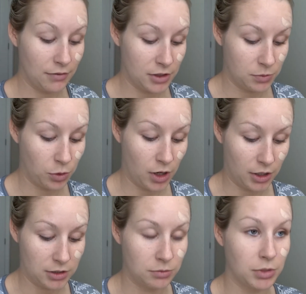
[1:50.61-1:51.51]
this
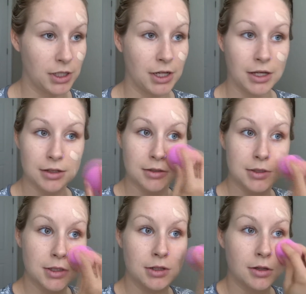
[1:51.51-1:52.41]
product
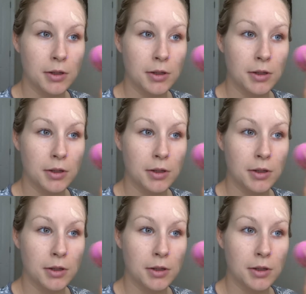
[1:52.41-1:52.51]
because